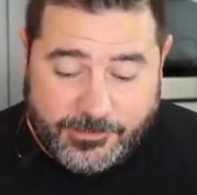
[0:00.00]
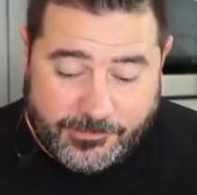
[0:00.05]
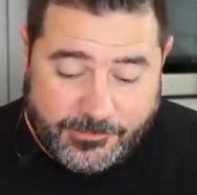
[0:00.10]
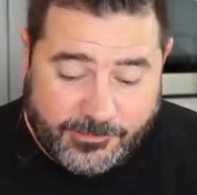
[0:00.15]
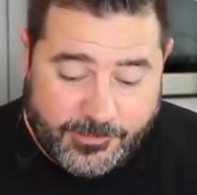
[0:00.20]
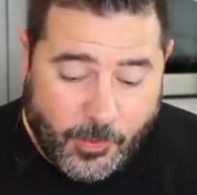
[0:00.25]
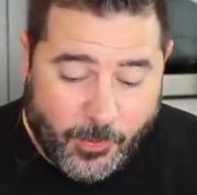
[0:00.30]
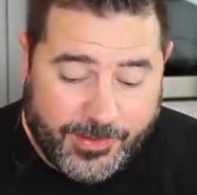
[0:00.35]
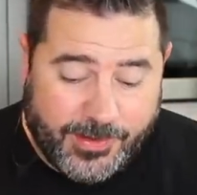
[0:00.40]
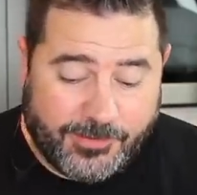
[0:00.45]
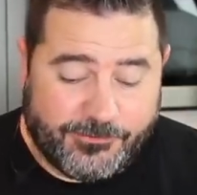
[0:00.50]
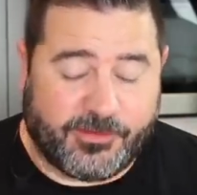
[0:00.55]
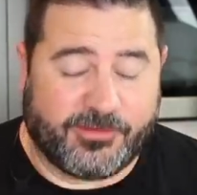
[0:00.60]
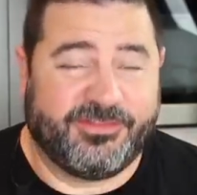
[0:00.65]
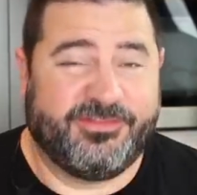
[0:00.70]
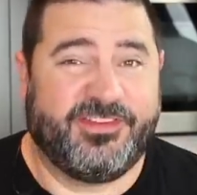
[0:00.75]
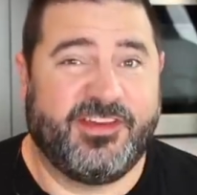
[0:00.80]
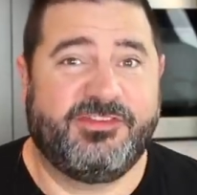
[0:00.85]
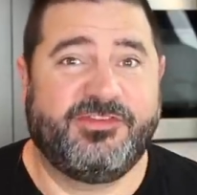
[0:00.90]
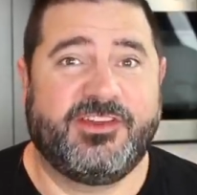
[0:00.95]
this is going in for
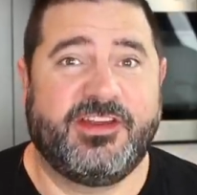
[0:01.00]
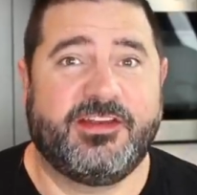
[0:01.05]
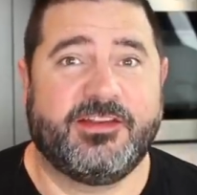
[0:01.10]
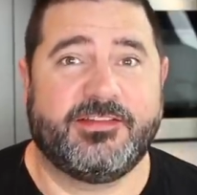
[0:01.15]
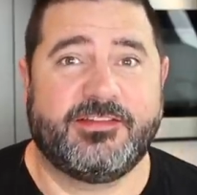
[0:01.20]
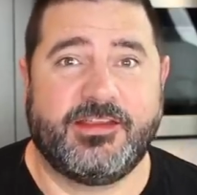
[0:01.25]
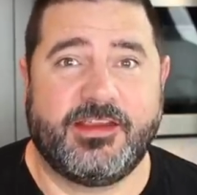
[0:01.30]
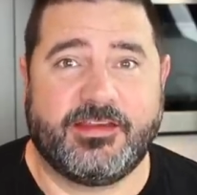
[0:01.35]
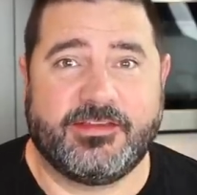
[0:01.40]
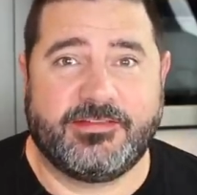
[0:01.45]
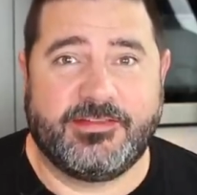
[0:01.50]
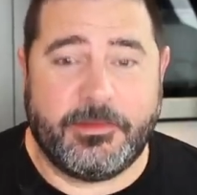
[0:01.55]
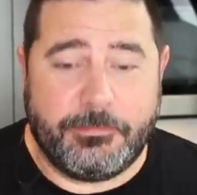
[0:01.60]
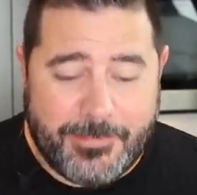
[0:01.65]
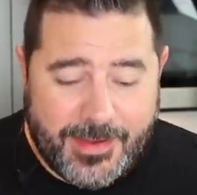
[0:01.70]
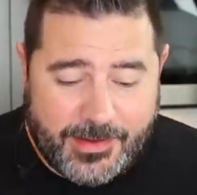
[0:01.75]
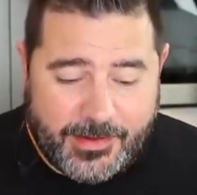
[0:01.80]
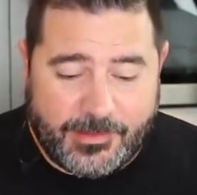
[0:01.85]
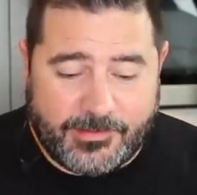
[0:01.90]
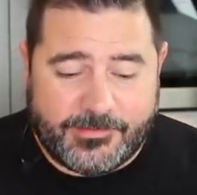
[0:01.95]
50 to 60
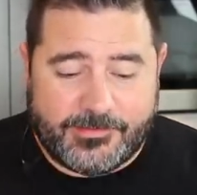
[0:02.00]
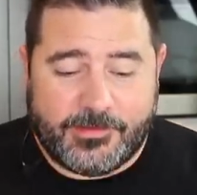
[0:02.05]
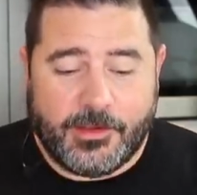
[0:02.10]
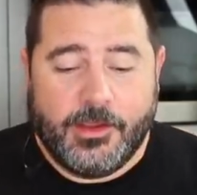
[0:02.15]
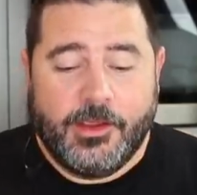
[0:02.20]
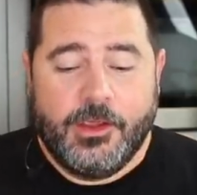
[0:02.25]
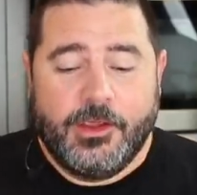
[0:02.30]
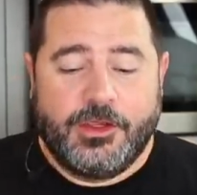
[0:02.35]
minutes.